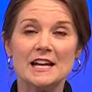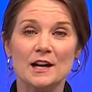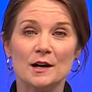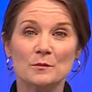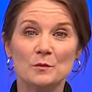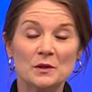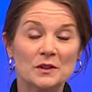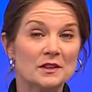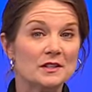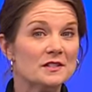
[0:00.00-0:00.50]
ATM
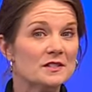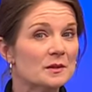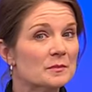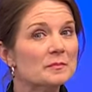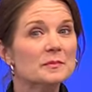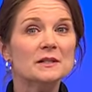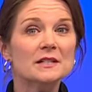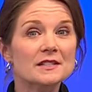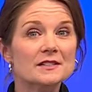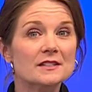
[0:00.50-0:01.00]
with the
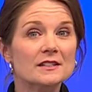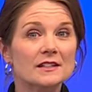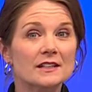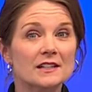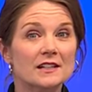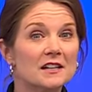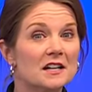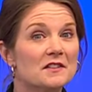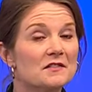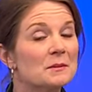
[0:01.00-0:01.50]

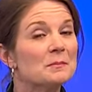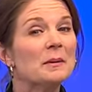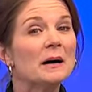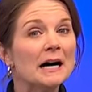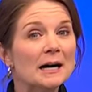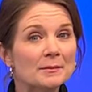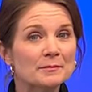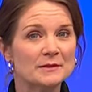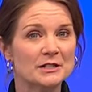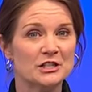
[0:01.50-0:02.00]
simplicity of a
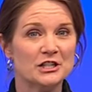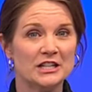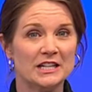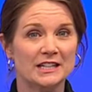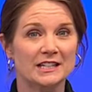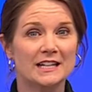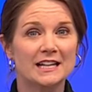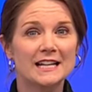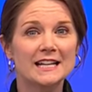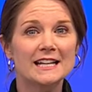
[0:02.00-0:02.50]
pop
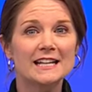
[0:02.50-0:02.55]
machine,